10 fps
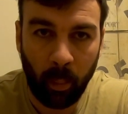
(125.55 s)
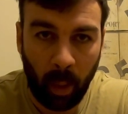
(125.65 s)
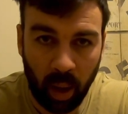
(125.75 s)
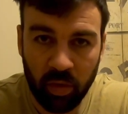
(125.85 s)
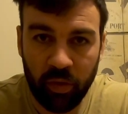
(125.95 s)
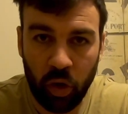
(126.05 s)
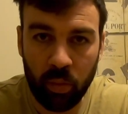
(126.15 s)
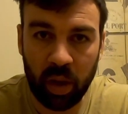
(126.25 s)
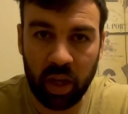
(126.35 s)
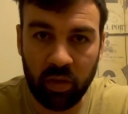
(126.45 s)
I'm a firm
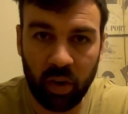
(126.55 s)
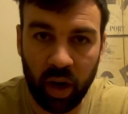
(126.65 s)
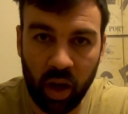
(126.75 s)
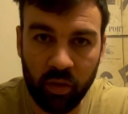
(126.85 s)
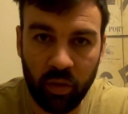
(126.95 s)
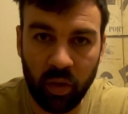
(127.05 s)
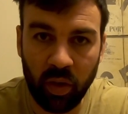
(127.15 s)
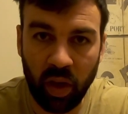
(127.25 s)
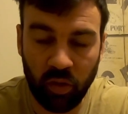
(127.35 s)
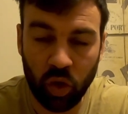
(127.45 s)
believer of,
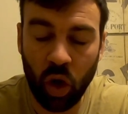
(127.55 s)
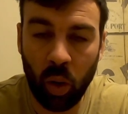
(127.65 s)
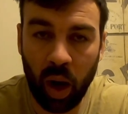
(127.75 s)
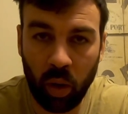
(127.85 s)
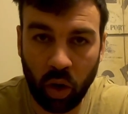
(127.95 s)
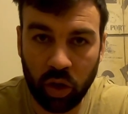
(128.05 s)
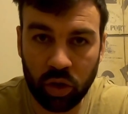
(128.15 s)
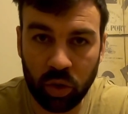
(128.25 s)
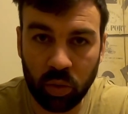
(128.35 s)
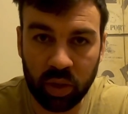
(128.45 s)
if you know how long your
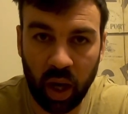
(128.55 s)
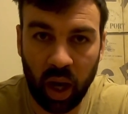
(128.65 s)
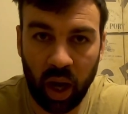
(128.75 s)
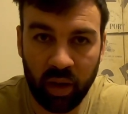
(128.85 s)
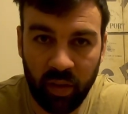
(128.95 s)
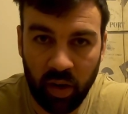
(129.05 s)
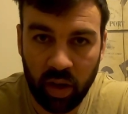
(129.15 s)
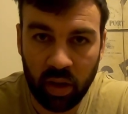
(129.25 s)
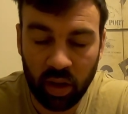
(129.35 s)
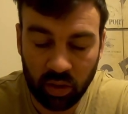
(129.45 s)
snoods are and are
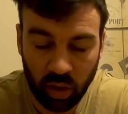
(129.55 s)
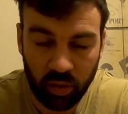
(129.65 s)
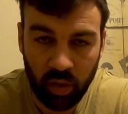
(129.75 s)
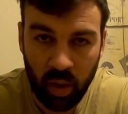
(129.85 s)
very sort of